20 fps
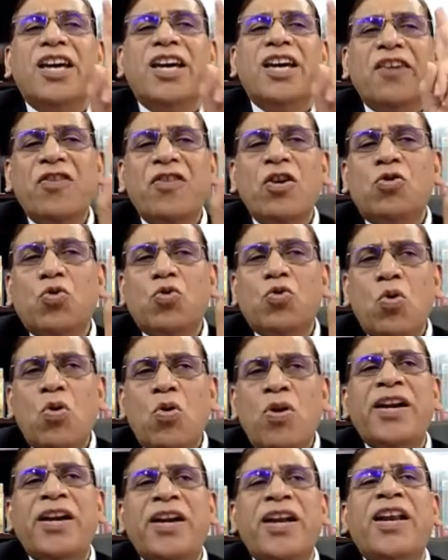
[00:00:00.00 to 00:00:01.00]
I give you
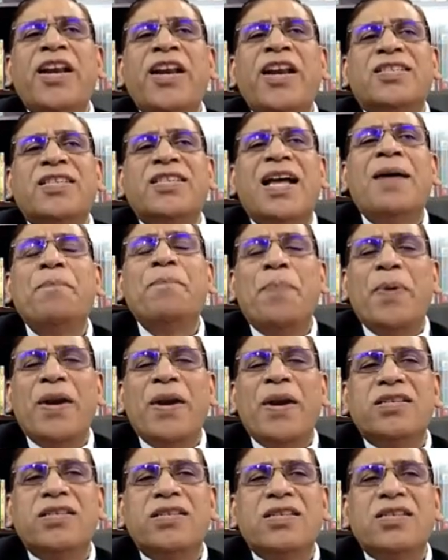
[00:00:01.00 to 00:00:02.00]
two Indian
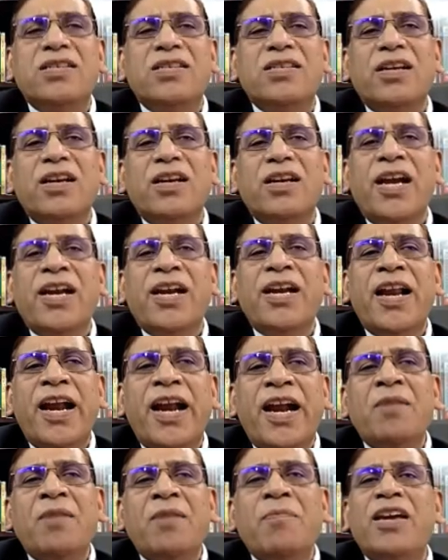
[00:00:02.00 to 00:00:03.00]
examples and
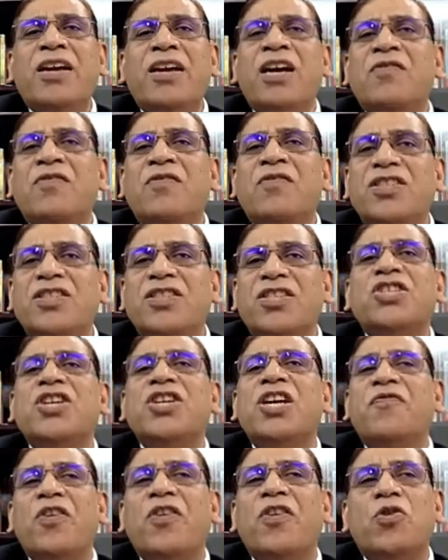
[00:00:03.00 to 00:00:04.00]
end my
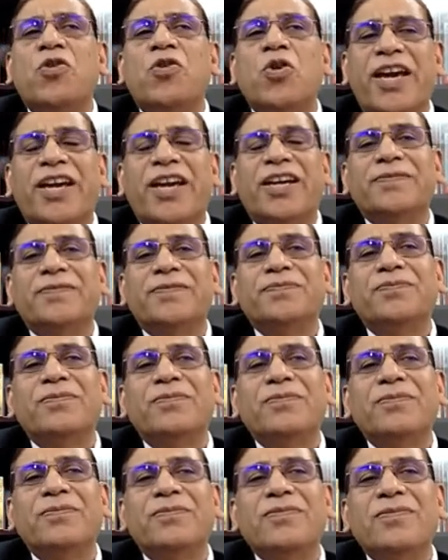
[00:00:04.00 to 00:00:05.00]
conversation for today.
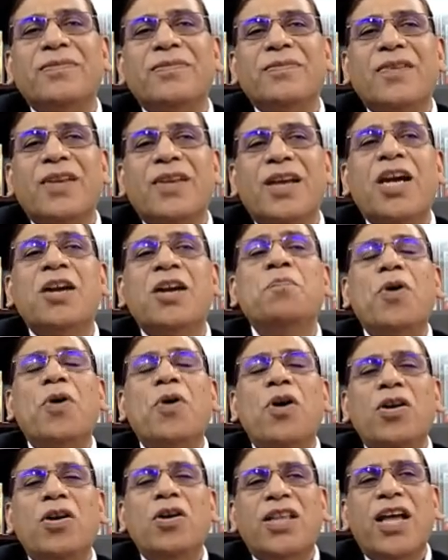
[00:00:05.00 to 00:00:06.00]
And
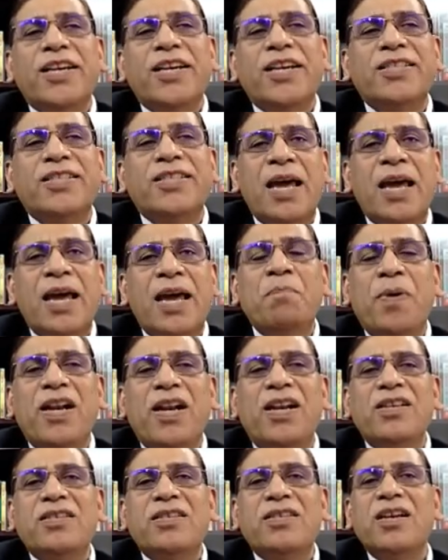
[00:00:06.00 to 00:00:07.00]
both the
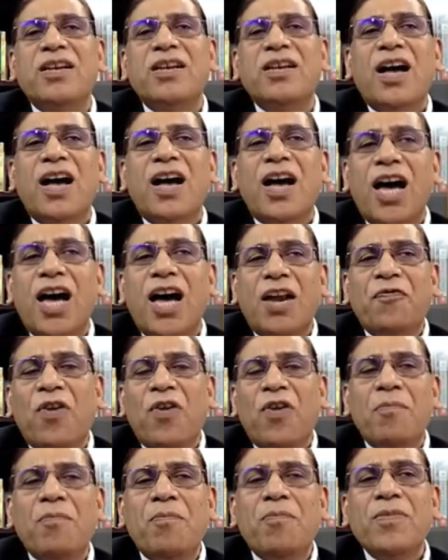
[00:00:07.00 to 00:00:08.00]
examples are
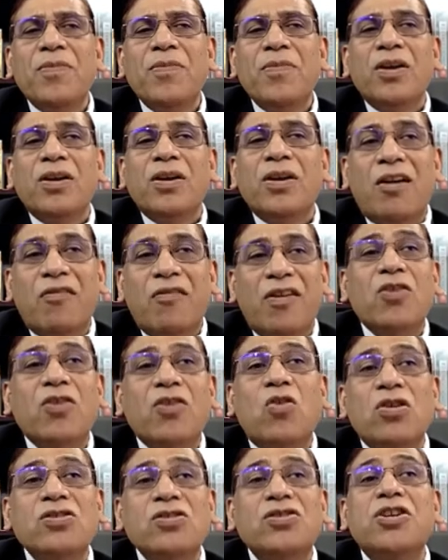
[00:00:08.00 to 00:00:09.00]
from our
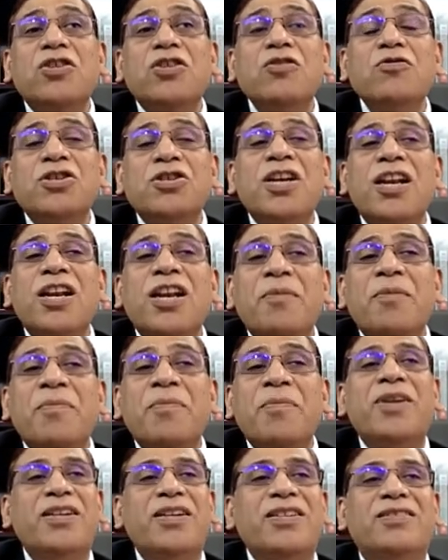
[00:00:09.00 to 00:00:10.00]
constitutional
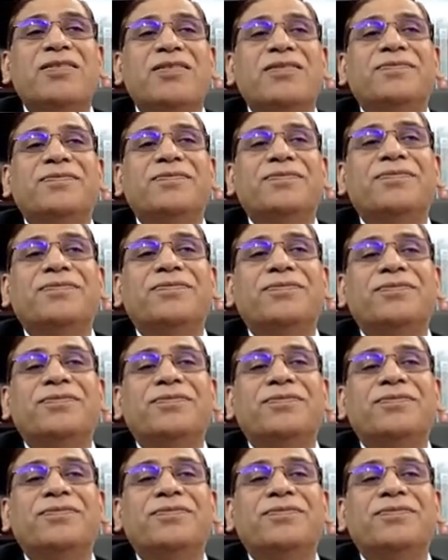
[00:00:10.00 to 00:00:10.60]
amendments.